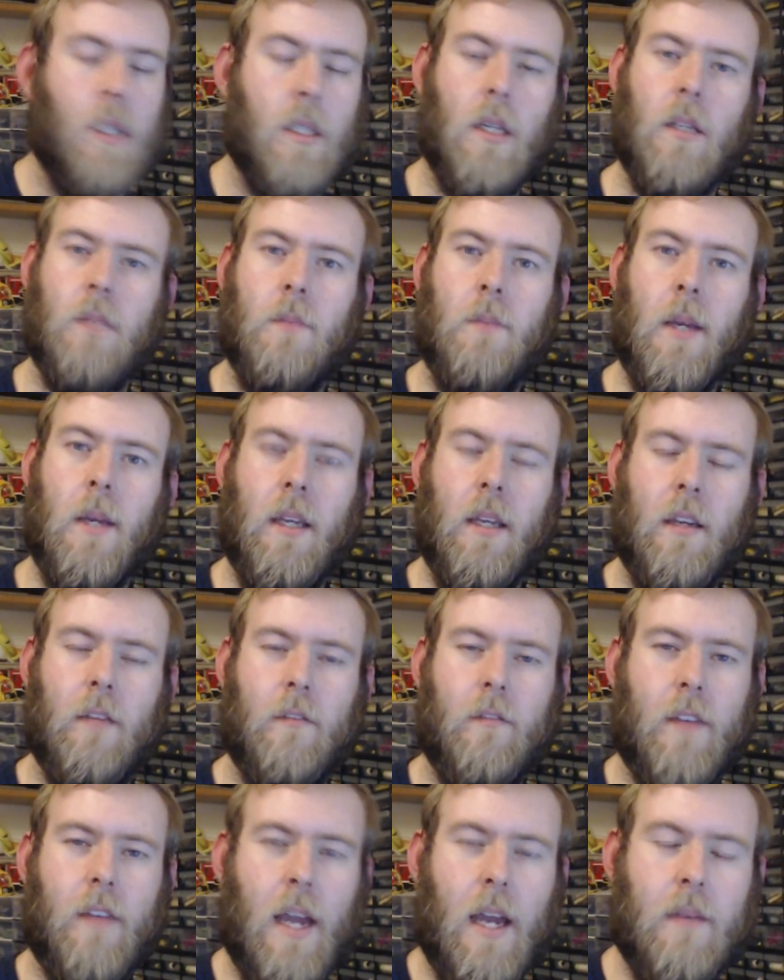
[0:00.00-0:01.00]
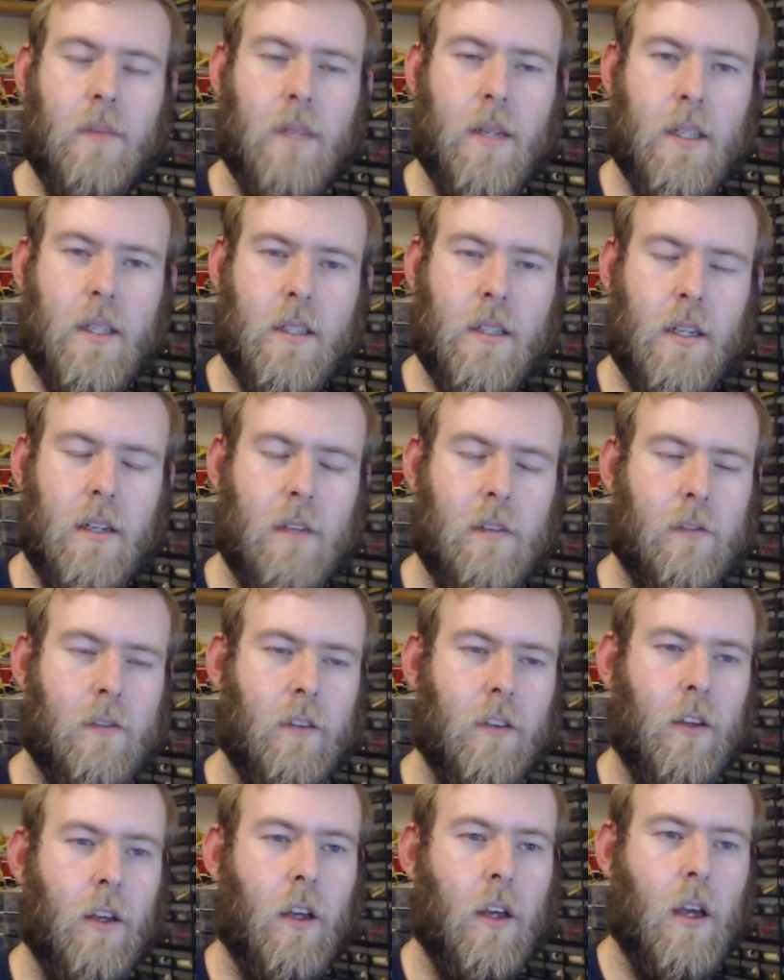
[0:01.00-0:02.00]
speaking of gaming stuff,
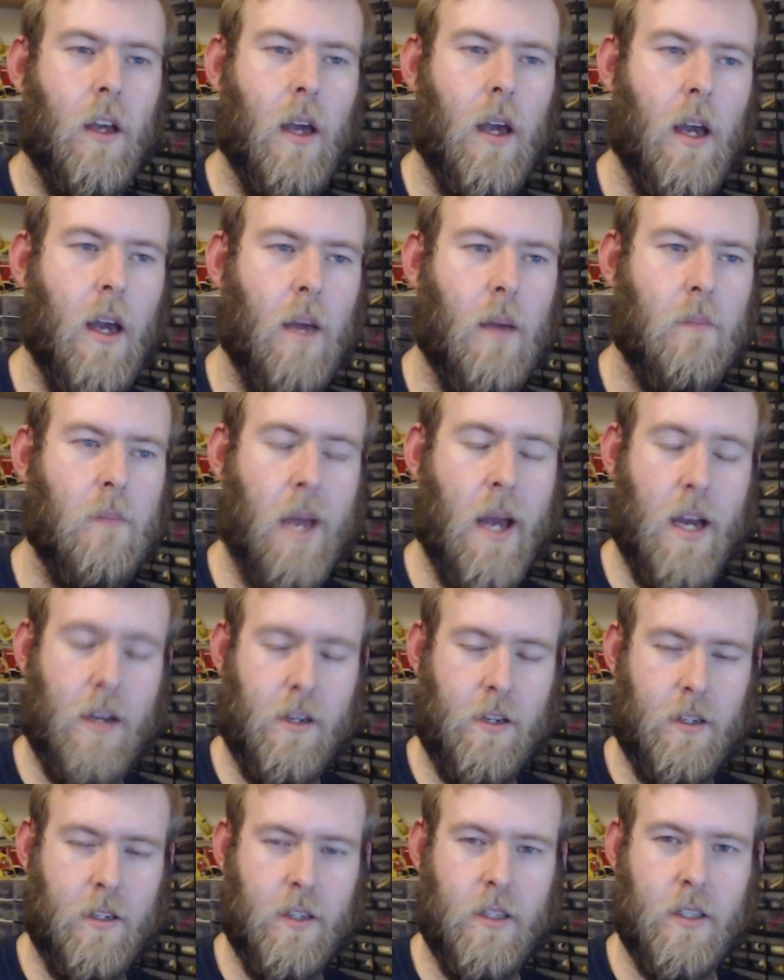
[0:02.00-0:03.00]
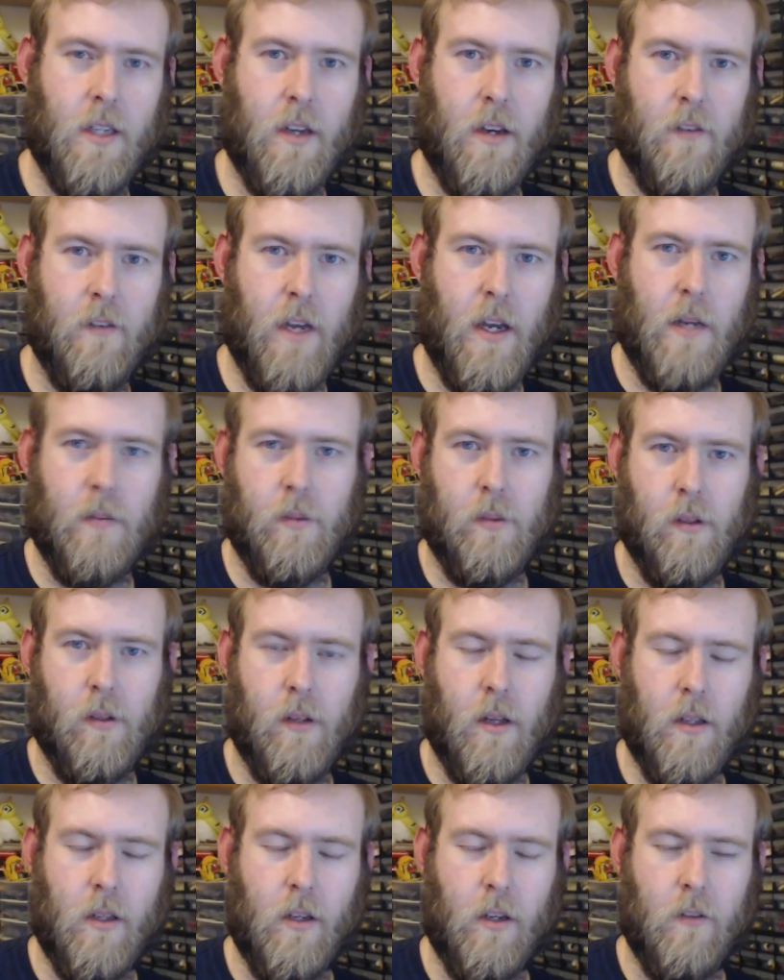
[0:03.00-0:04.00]
Ash is now available
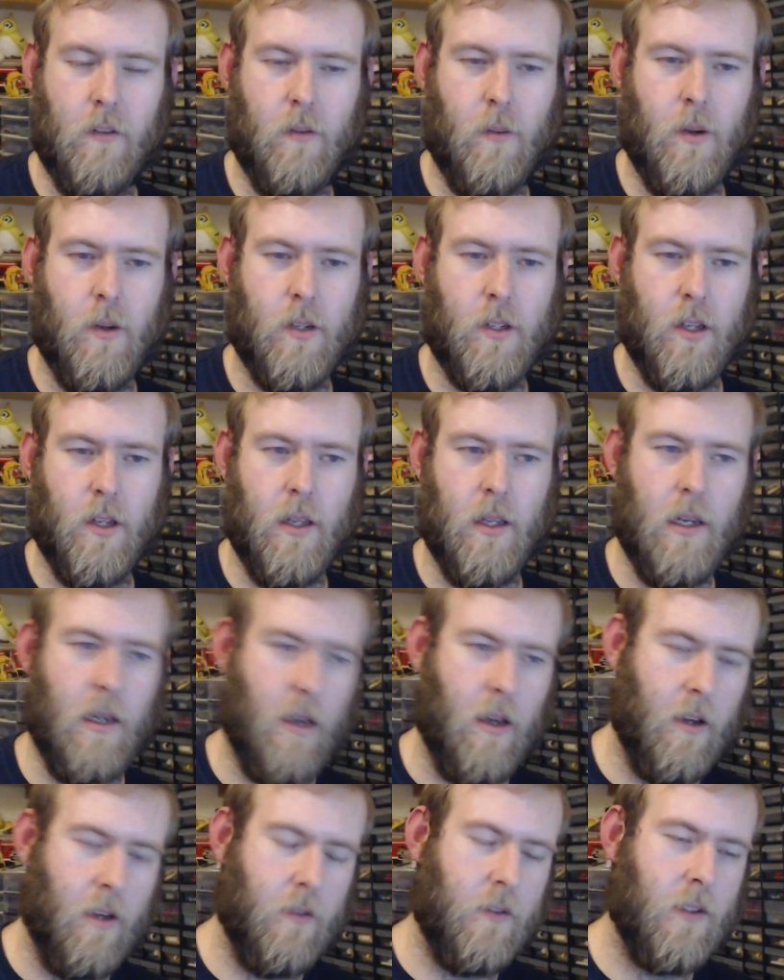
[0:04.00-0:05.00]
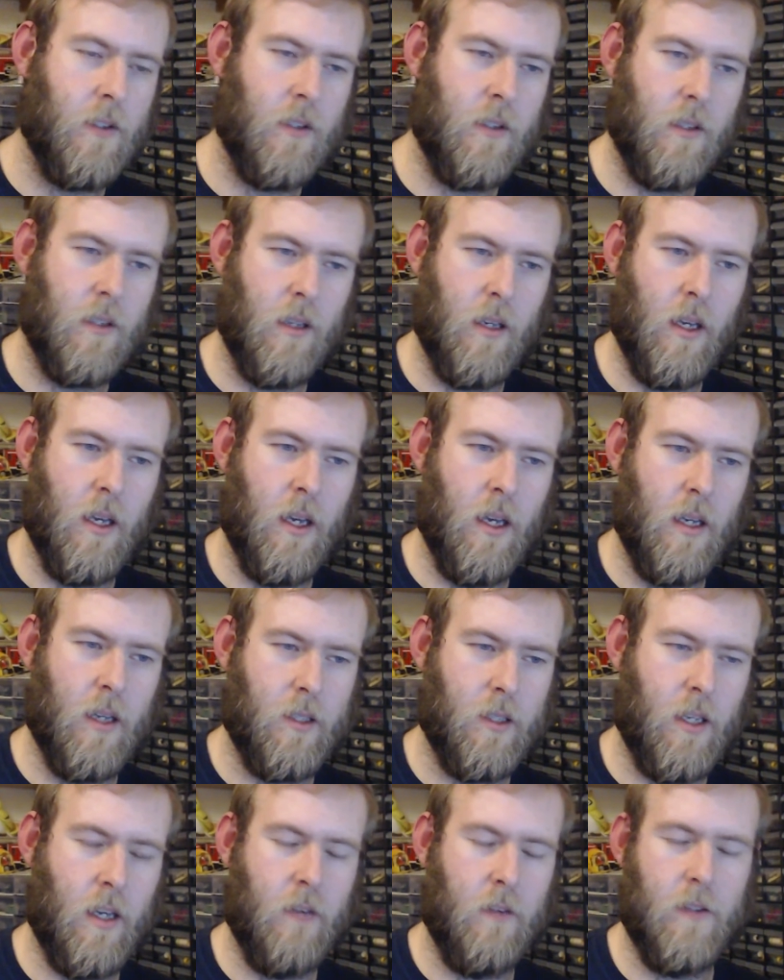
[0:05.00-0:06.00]
on Overwatch on the live
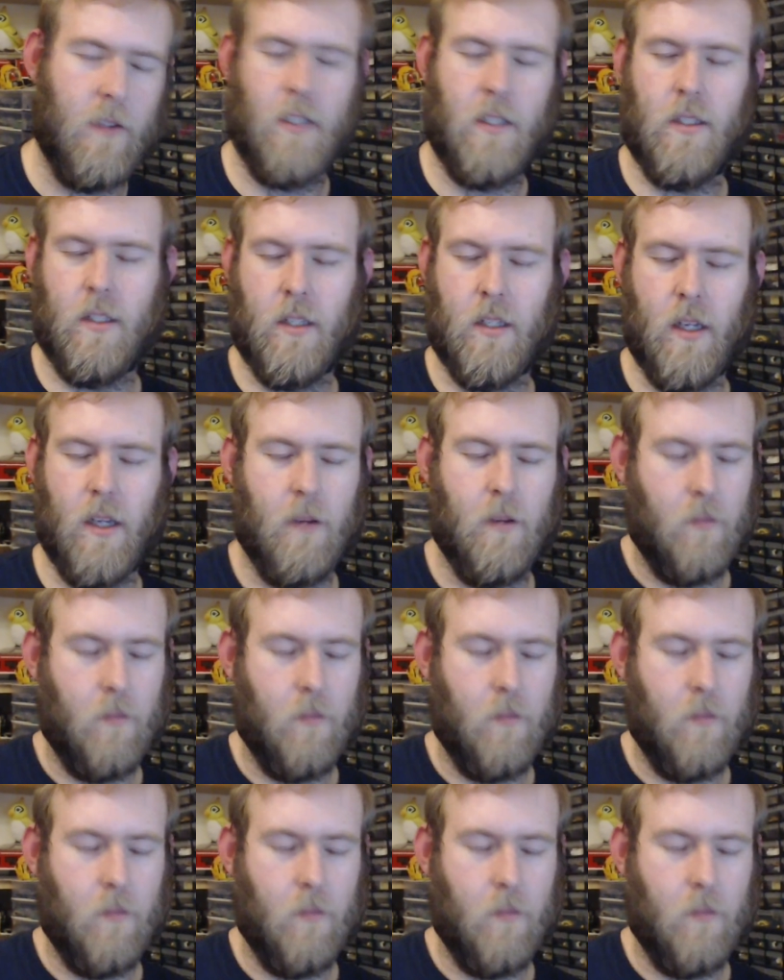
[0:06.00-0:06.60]
service. So